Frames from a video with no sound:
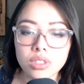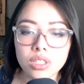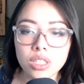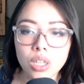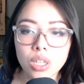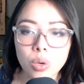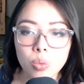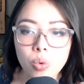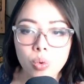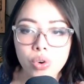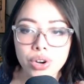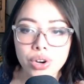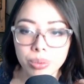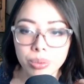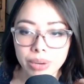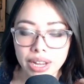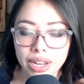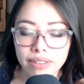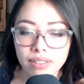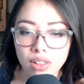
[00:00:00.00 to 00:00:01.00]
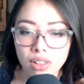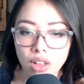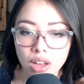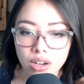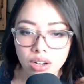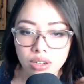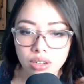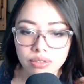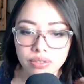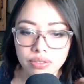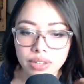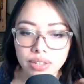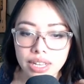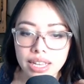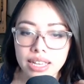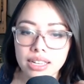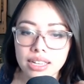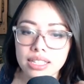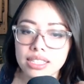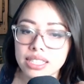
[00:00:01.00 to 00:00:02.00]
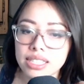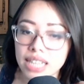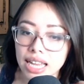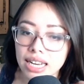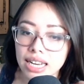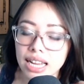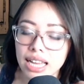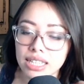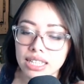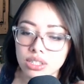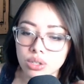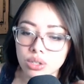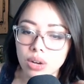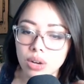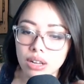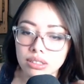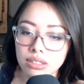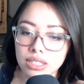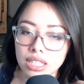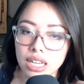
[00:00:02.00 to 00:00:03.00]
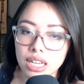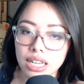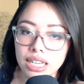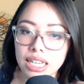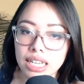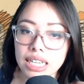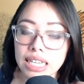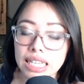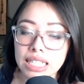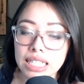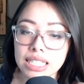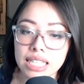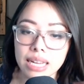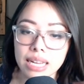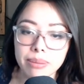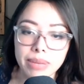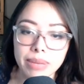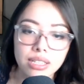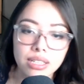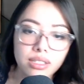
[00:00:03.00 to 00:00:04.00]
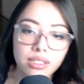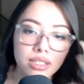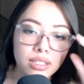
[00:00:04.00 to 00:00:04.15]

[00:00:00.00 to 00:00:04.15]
Water we have a lot of. Ted has to go outside. He needs that medicine.